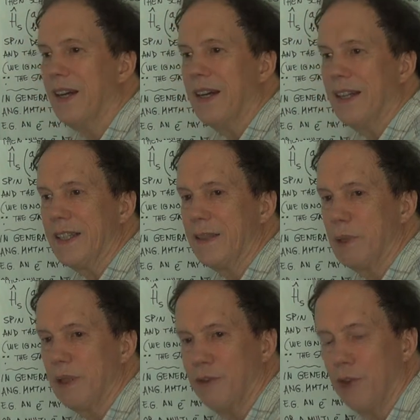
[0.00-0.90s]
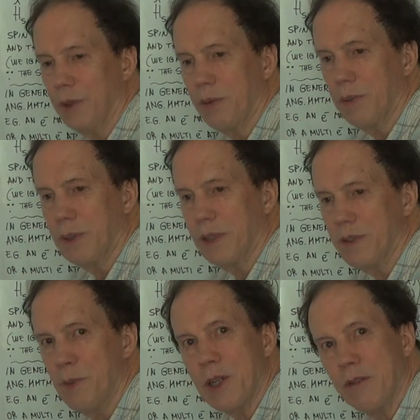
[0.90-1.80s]
But the fourth one will be on
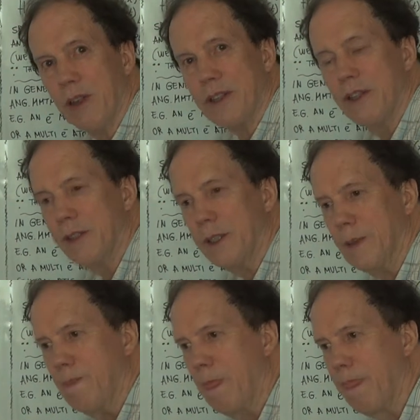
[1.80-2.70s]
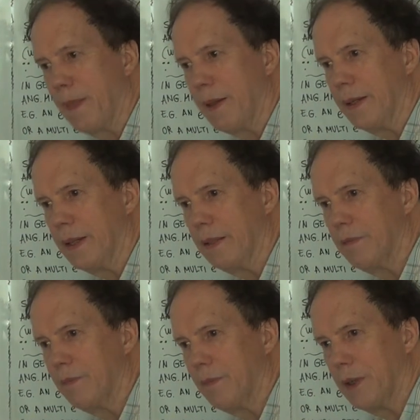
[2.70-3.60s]
special relativity, and
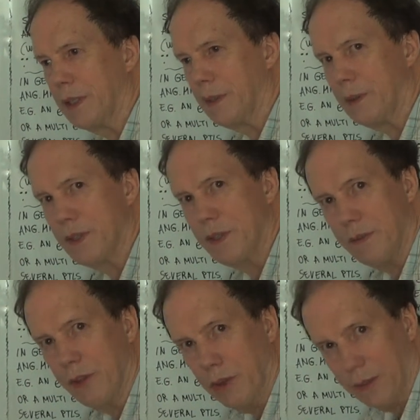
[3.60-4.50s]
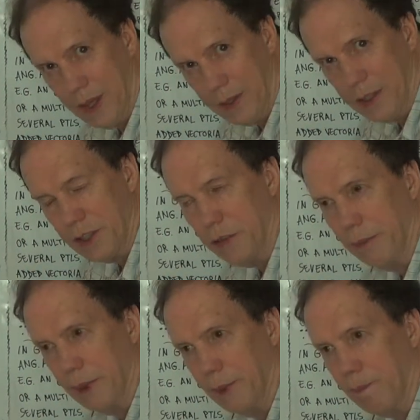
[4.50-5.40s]
then once you've got that under your
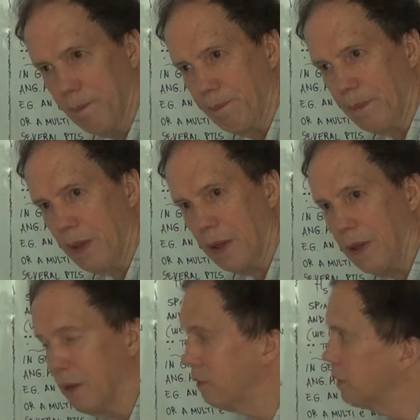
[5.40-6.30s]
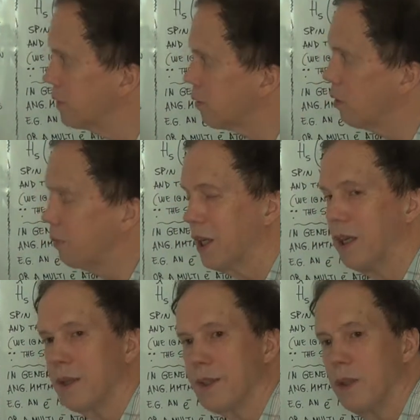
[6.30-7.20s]
belt, and this quantum
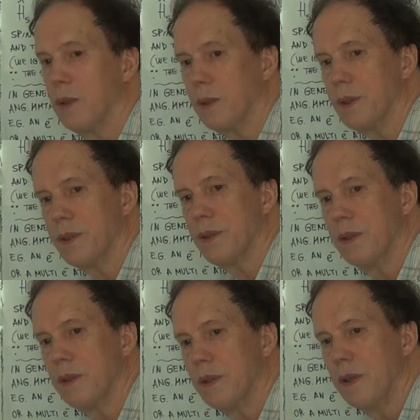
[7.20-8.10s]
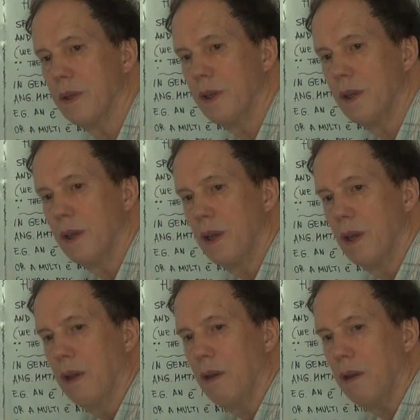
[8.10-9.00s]
mechanics course,
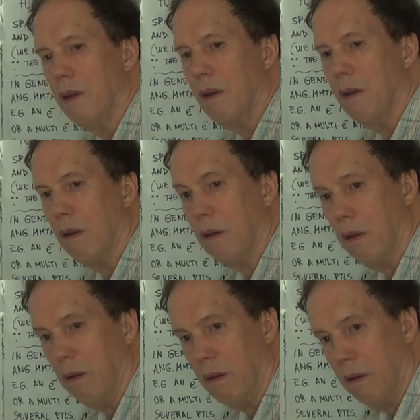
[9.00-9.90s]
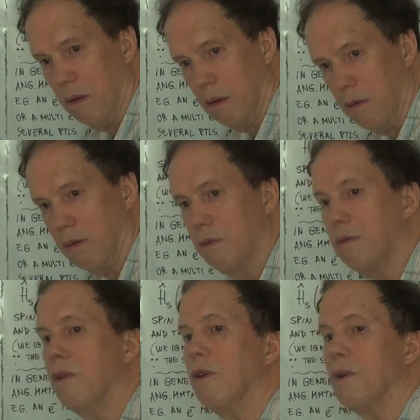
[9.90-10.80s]
and
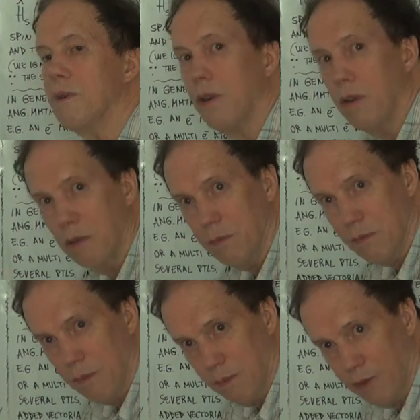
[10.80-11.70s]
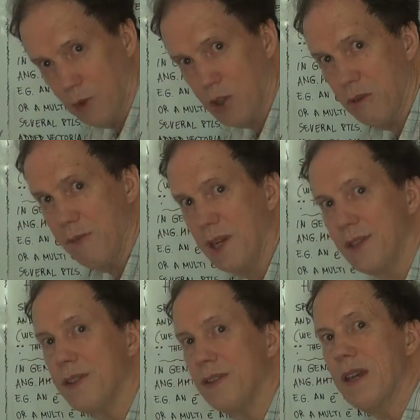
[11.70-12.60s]
also first year
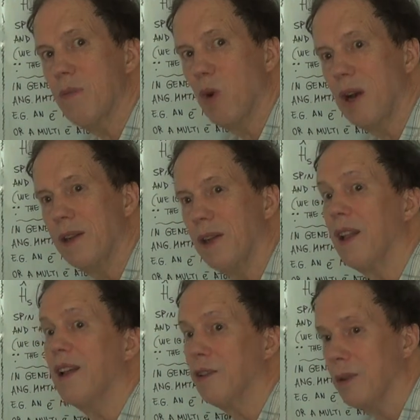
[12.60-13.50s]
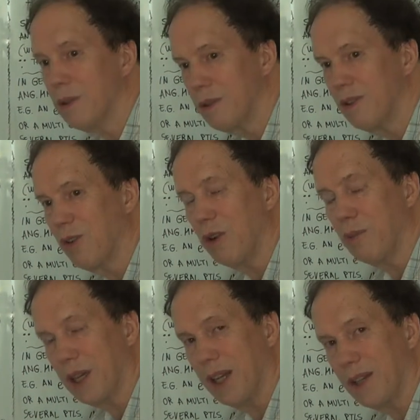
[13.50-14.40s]
masters M1 level quantum
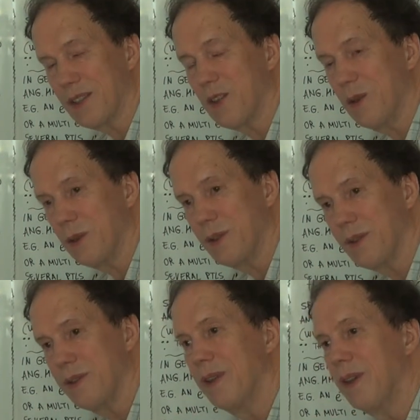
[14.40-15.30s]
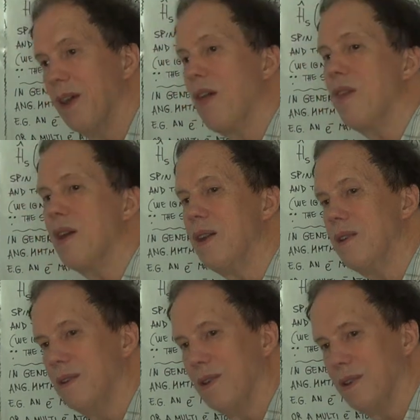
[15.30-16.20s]
mechanics course,
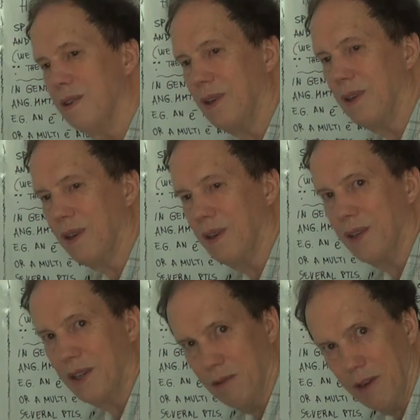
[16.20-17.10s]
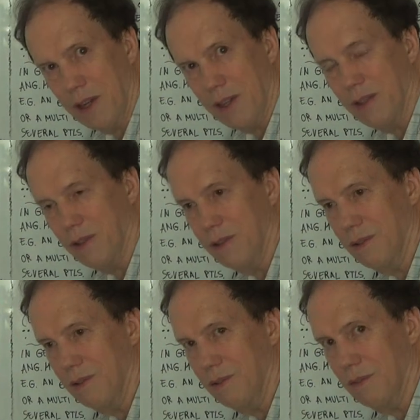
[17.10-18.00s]
then I think you're ready to
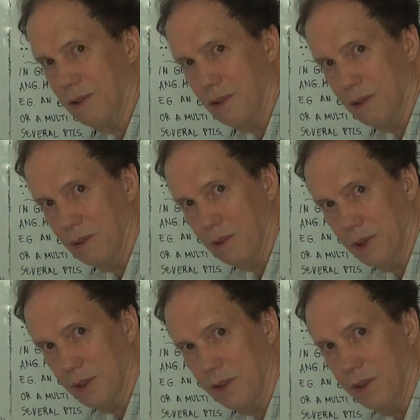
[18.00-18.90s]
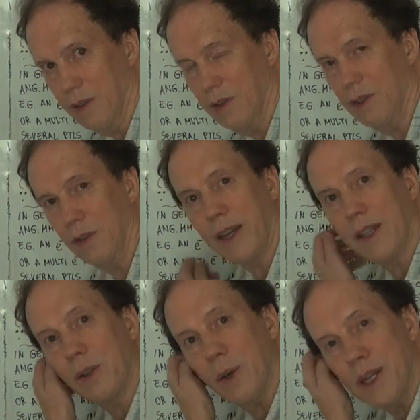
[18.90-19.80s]
do the Dirac
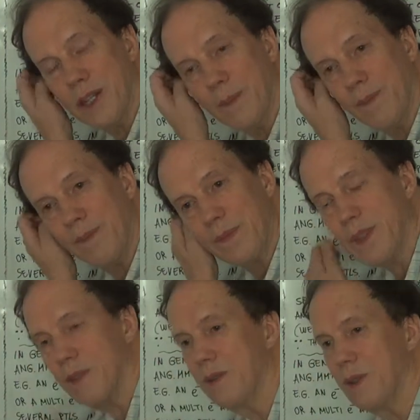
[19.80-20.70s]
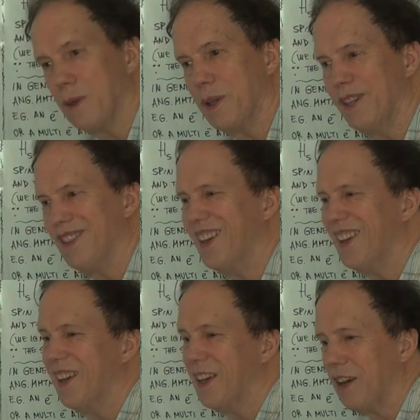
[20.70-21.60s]
equation. So
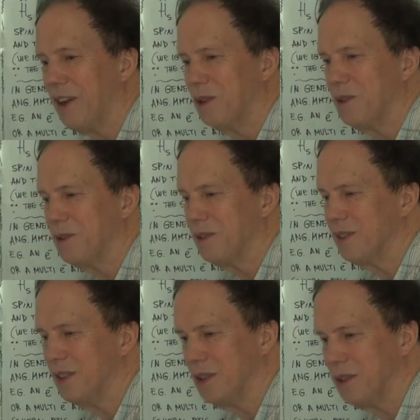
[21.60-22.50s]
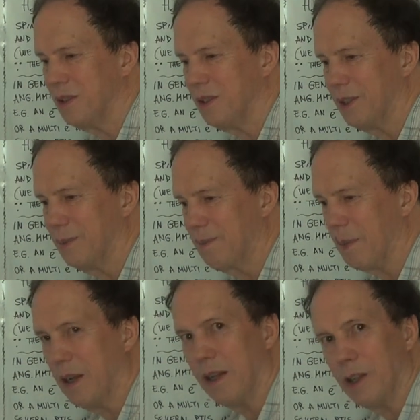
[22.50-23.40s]
a whole
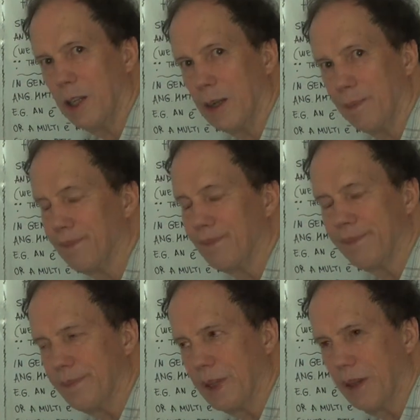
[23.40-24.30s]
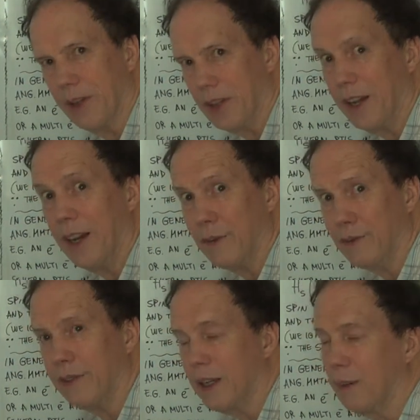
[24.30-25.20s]
level up, level and a
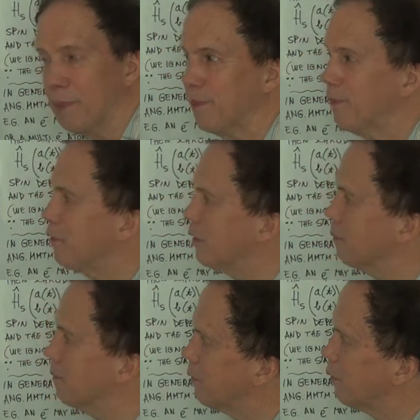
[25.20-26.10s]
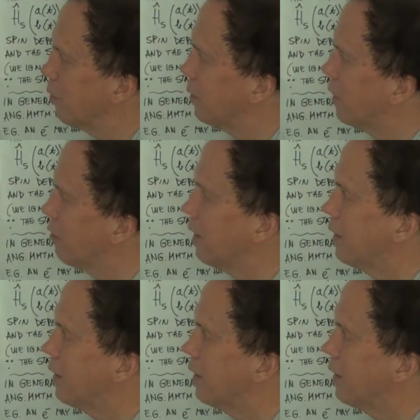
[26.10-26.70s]
half up from where we are right